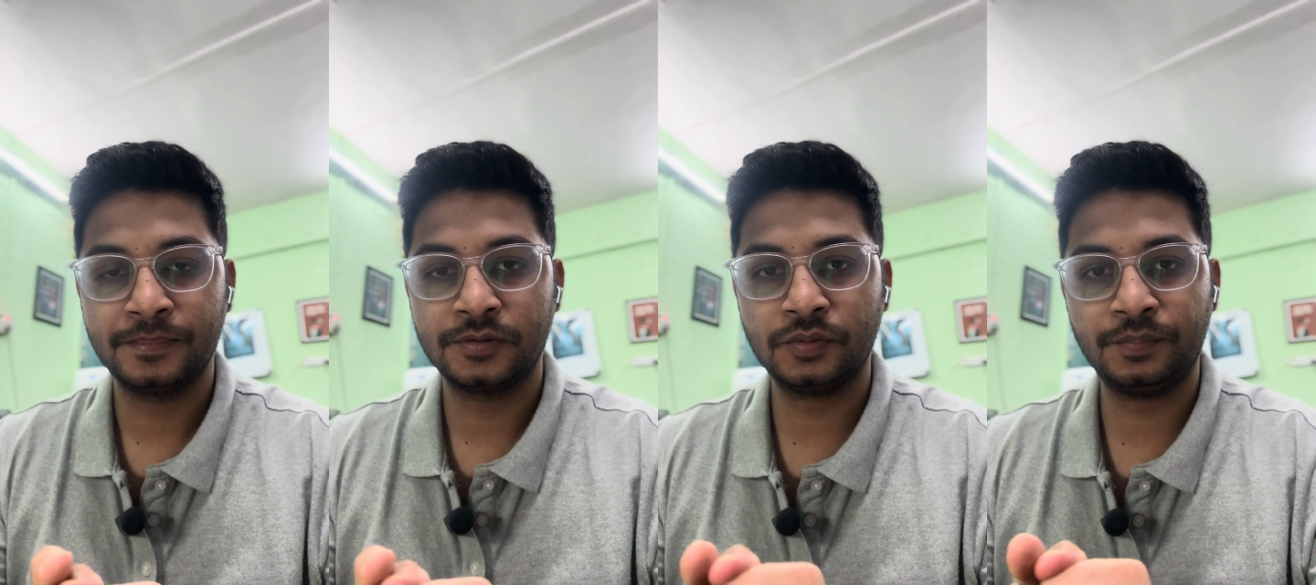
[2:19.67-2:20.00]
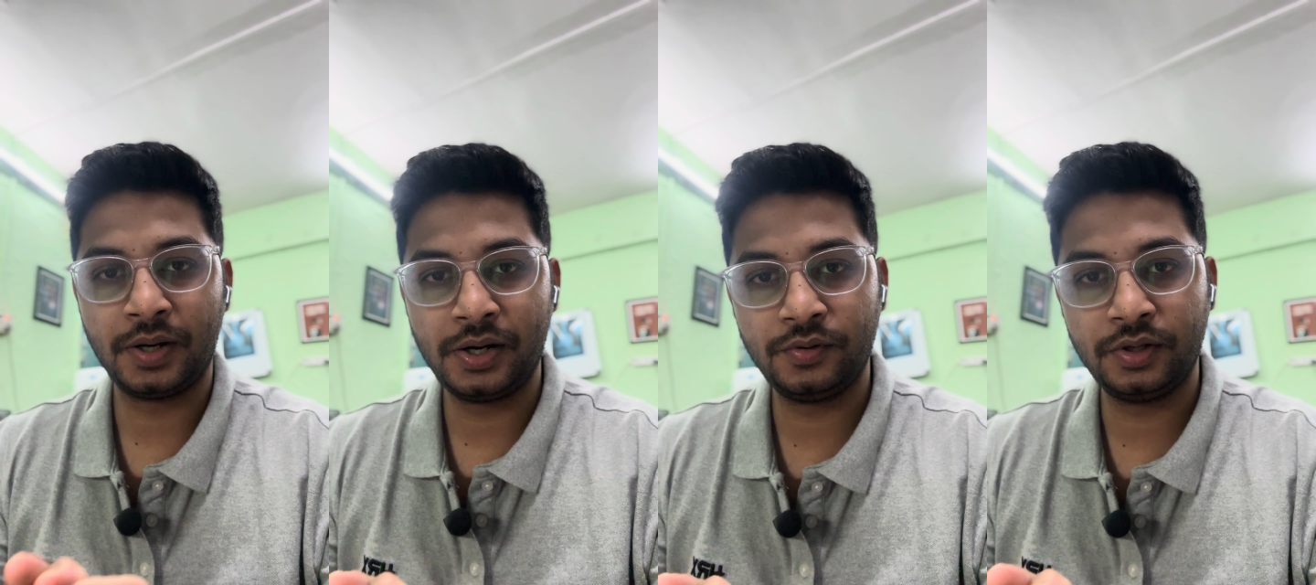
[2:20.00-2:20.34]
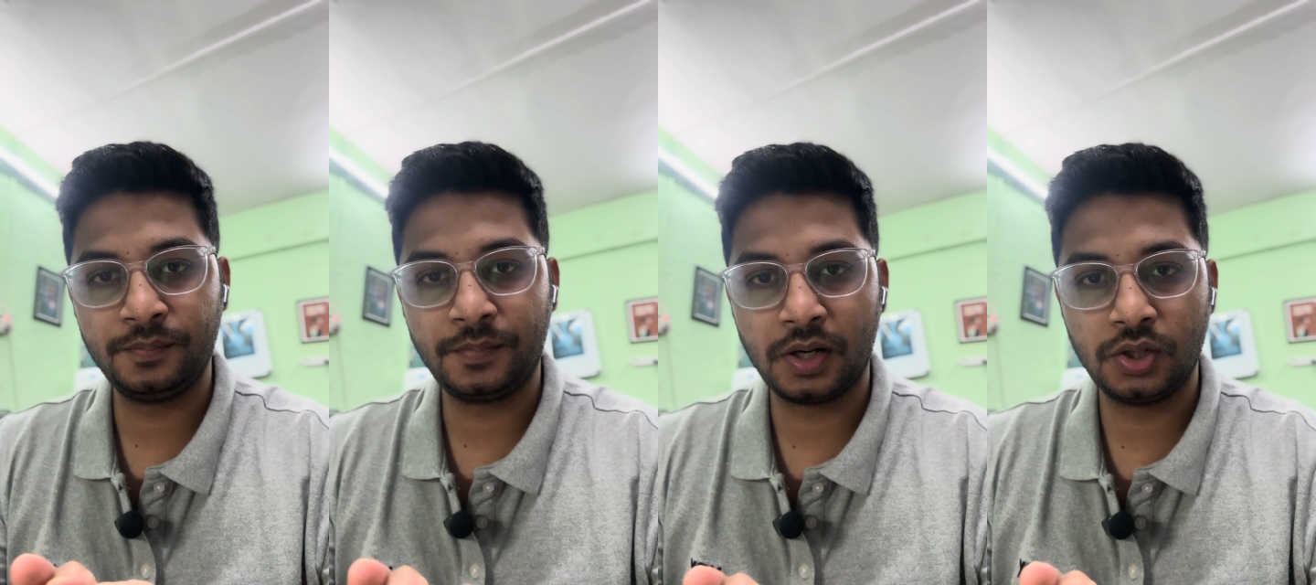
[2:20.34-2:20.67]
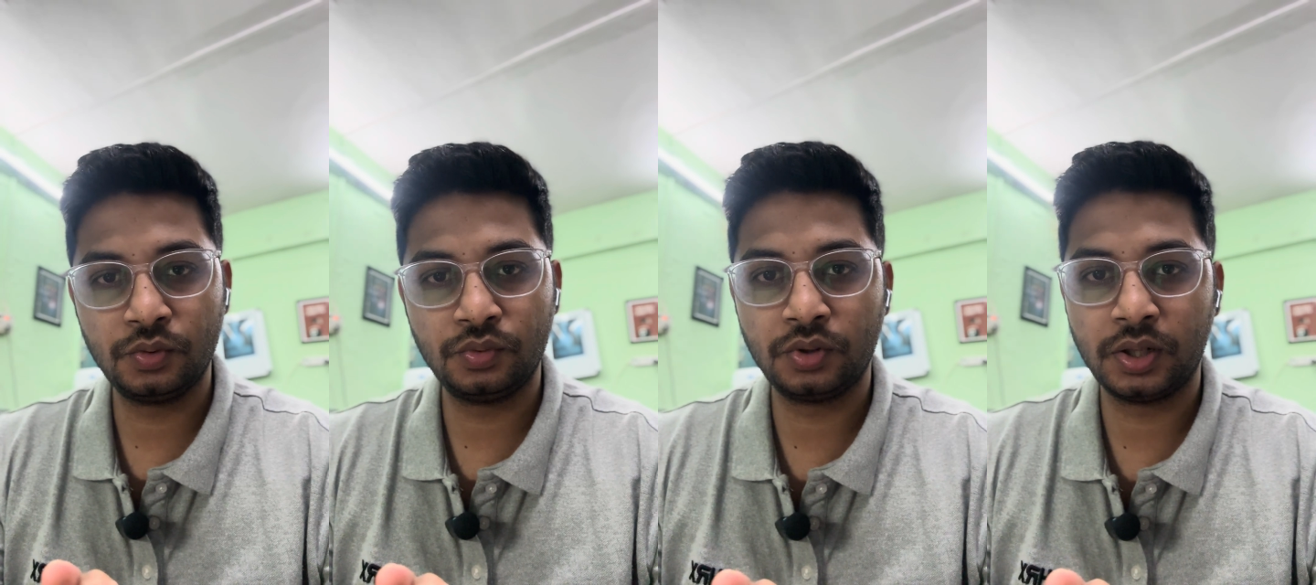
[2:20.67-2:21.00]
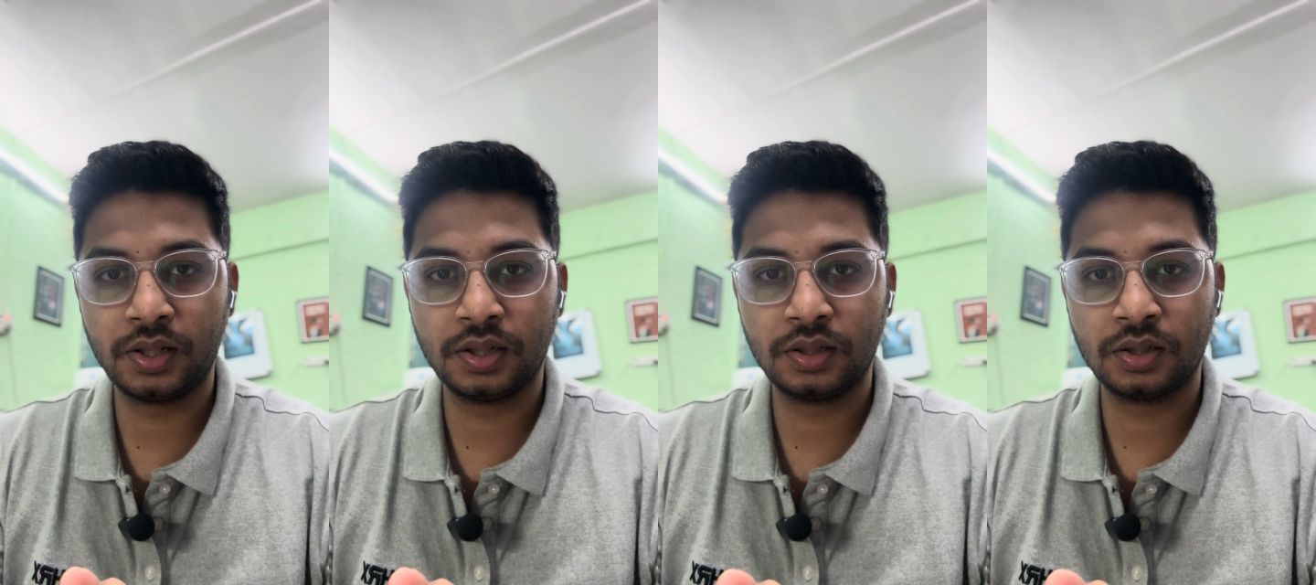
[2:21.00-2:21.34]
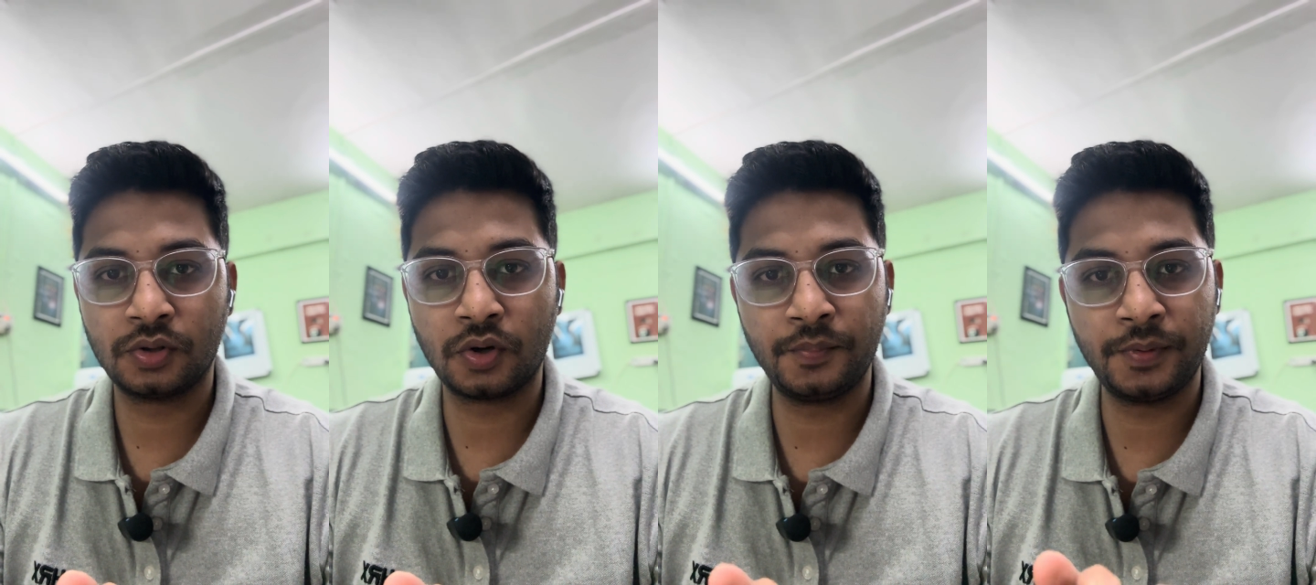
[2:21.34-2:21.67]
So part 1 and part 2
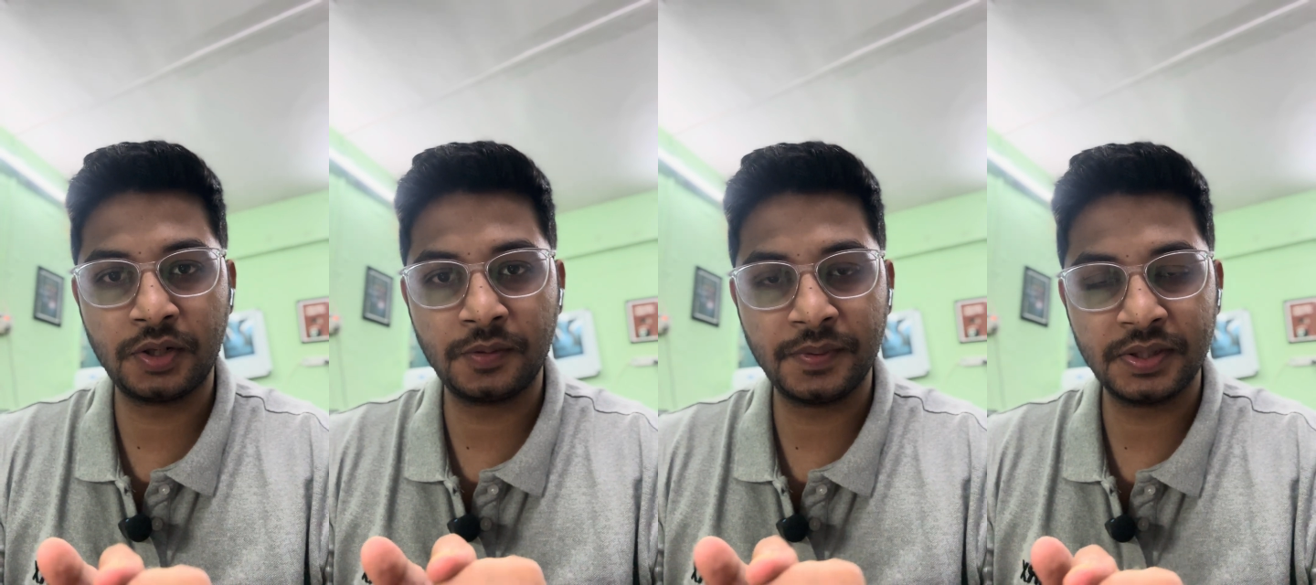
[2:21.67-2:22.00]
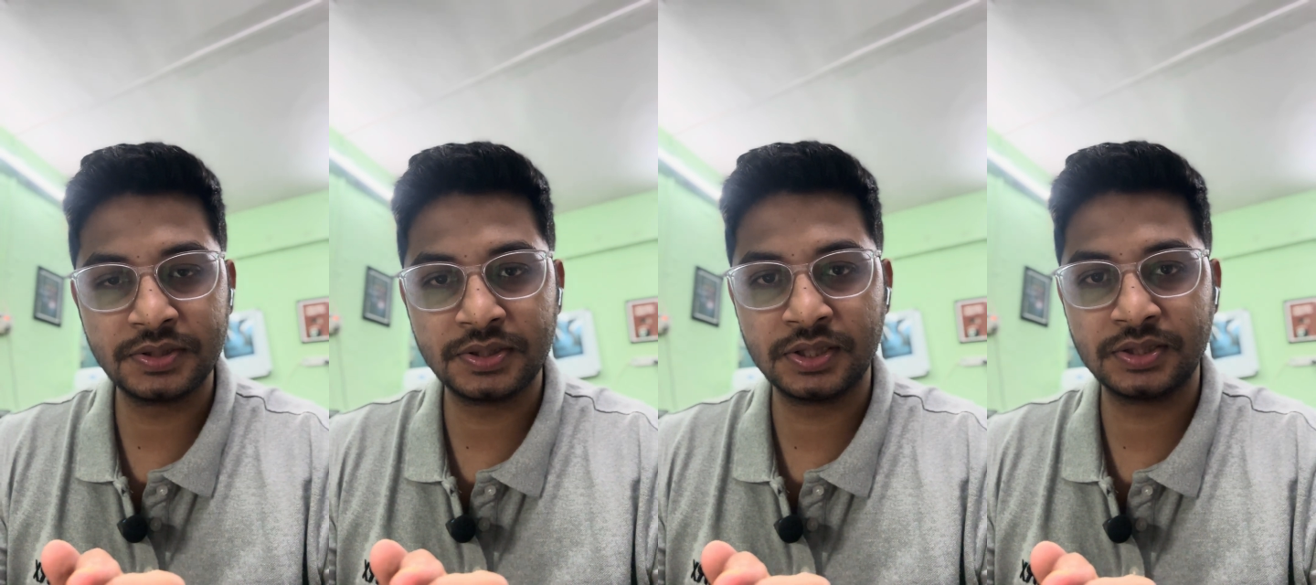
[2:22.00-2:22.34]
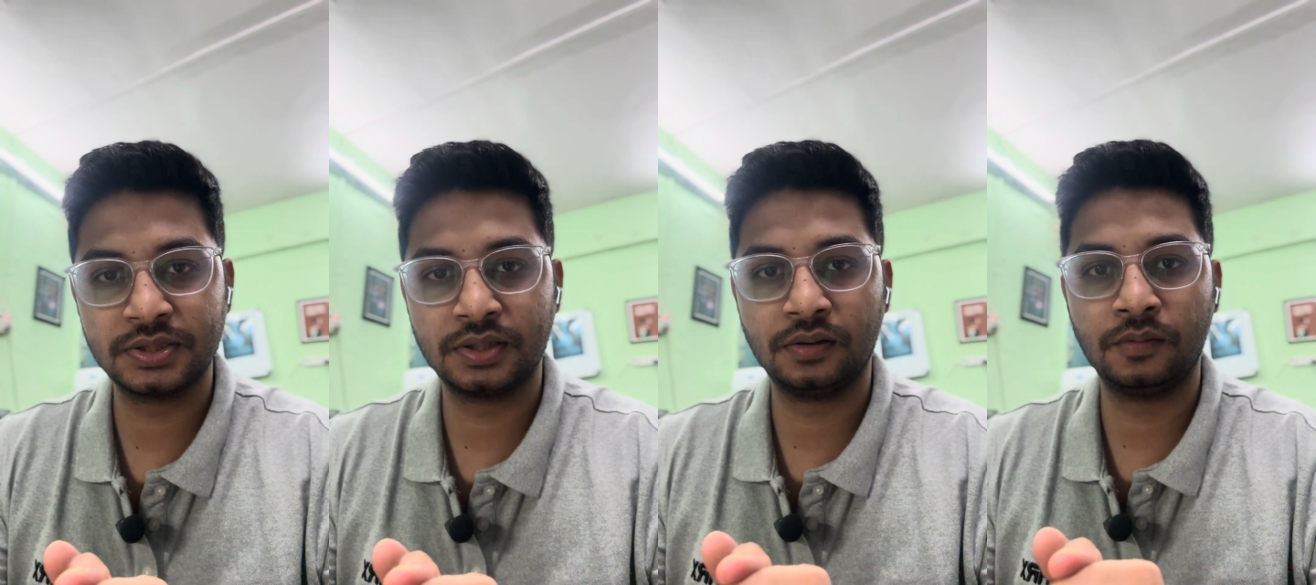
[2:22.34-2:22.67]
are computer based test.